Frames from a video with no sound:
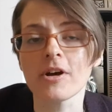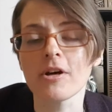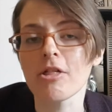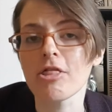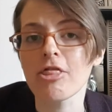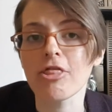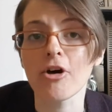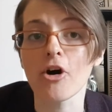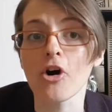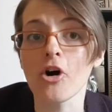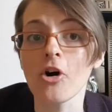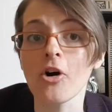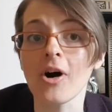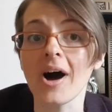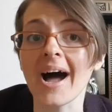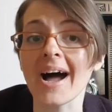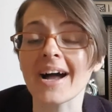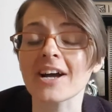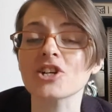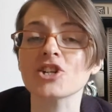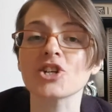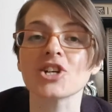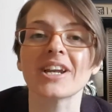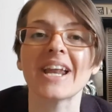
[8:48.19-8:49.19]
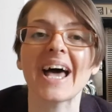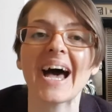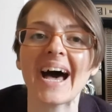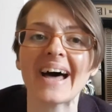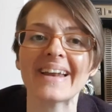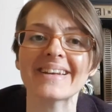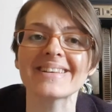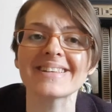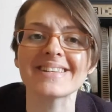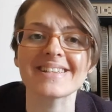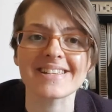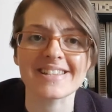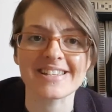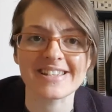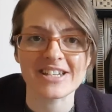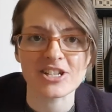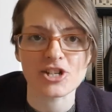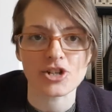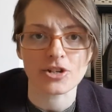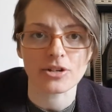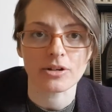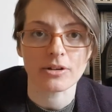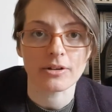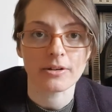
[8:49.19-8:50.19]
thought, action, and
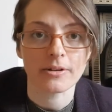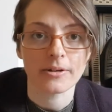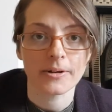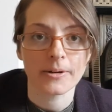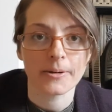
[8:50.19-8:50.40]
decision.